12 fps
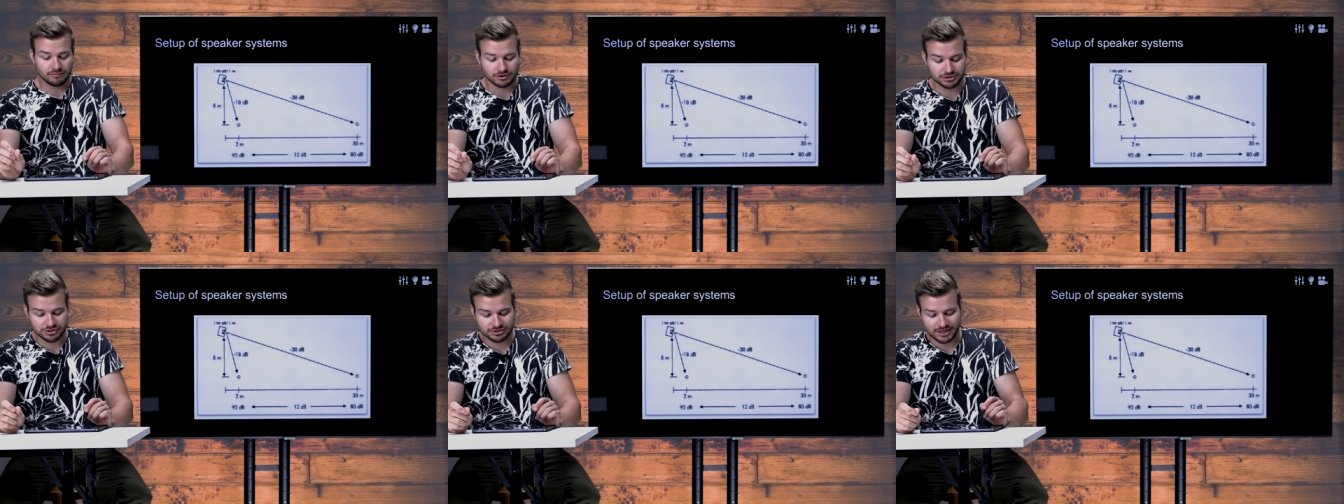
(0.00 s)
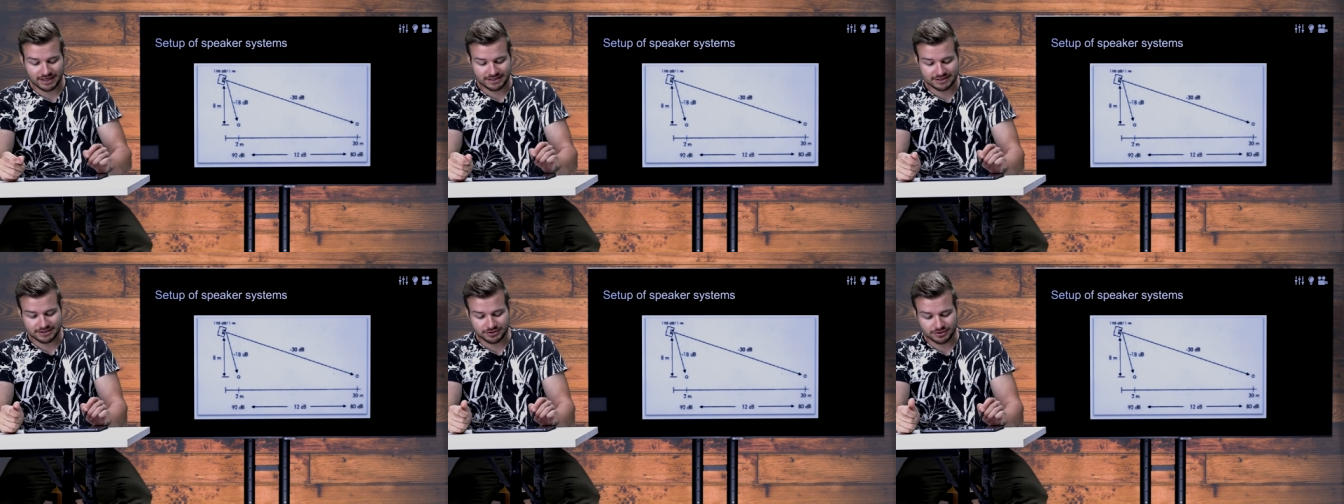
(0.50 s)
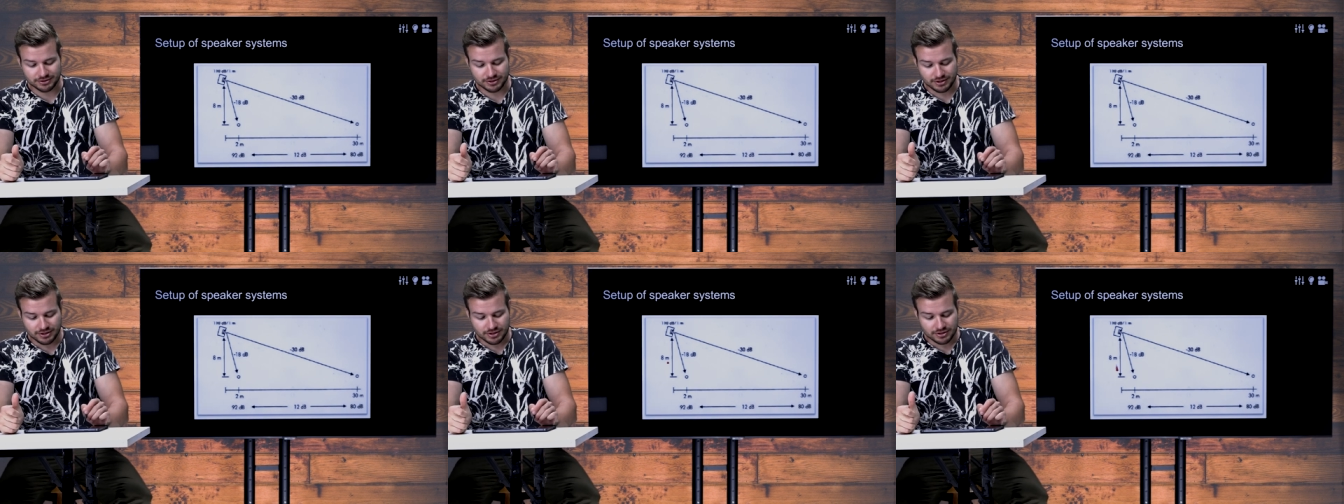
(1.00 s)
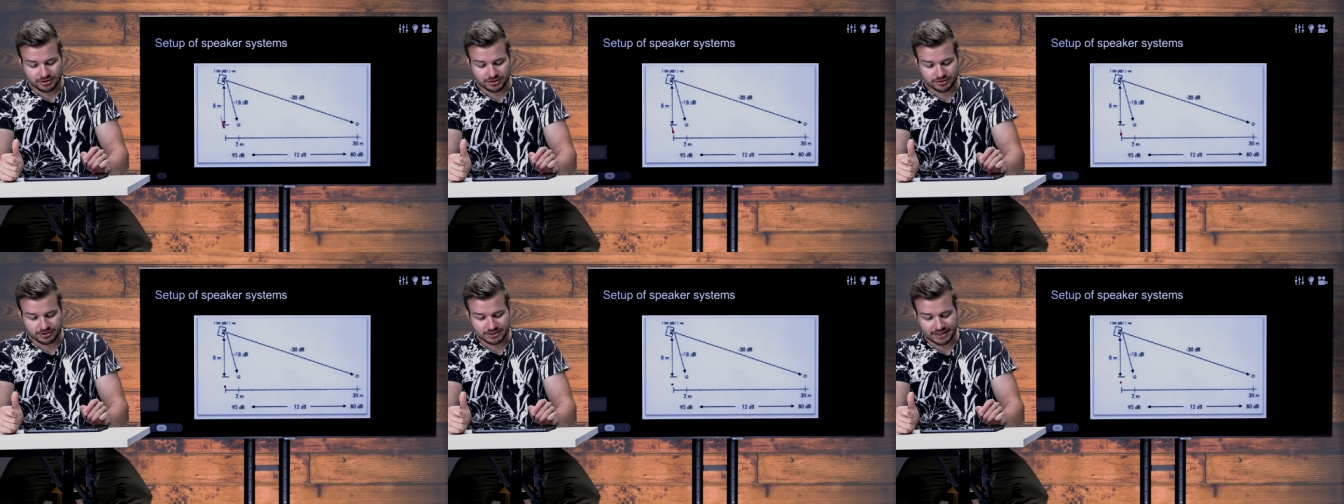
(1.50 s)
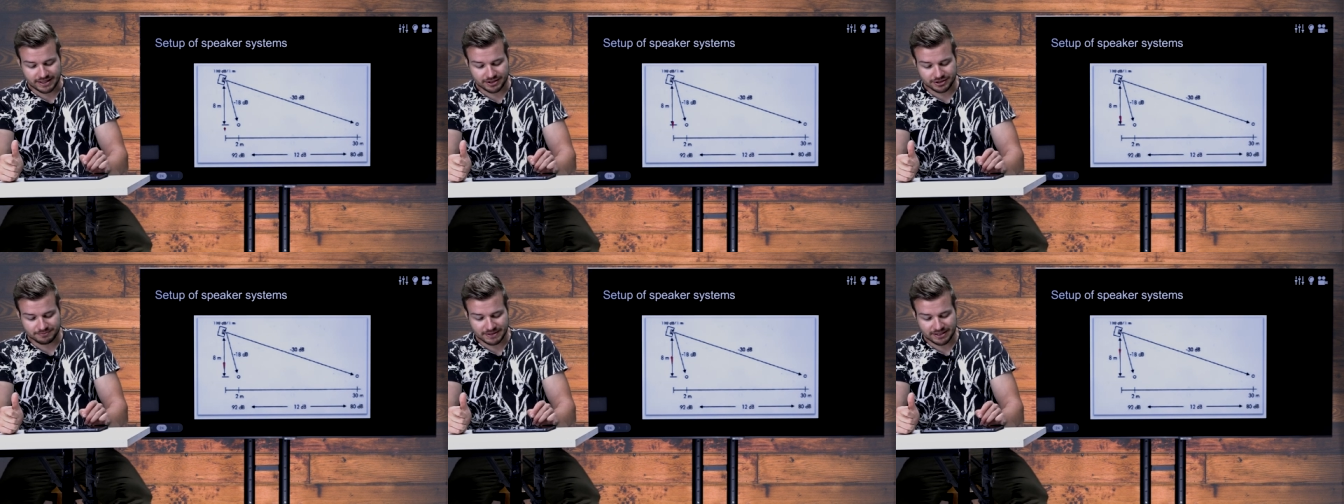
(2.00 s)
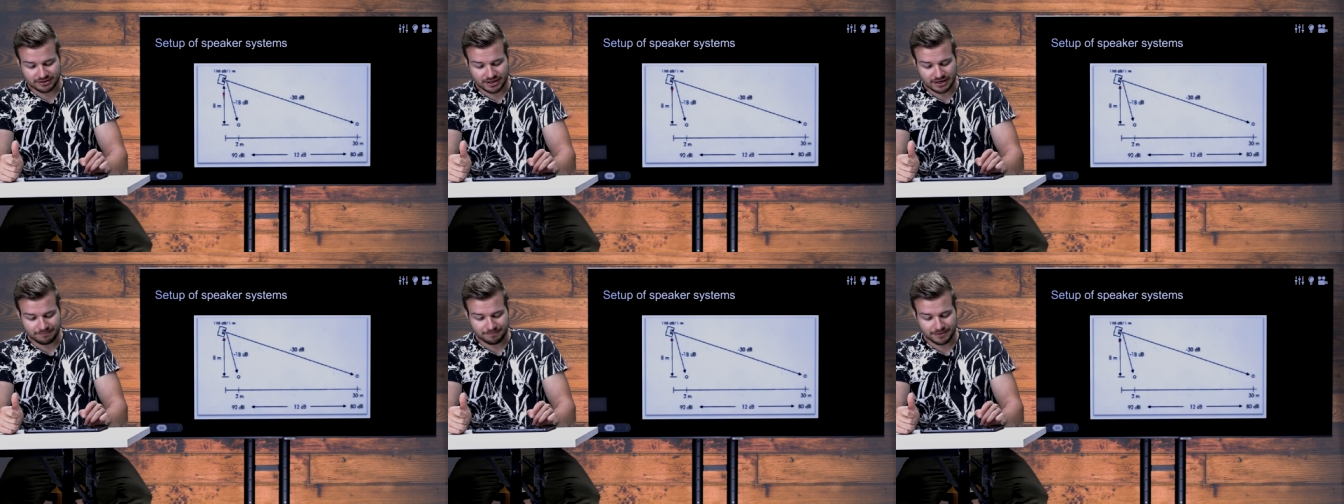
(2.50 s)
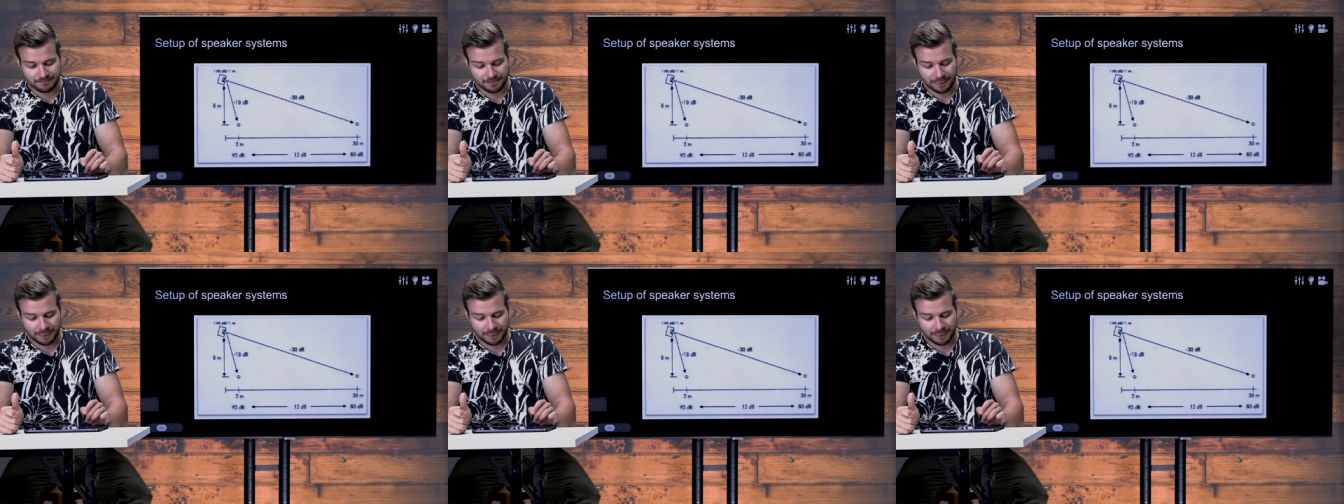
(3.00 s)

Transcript: what you try is to to take your speaker up.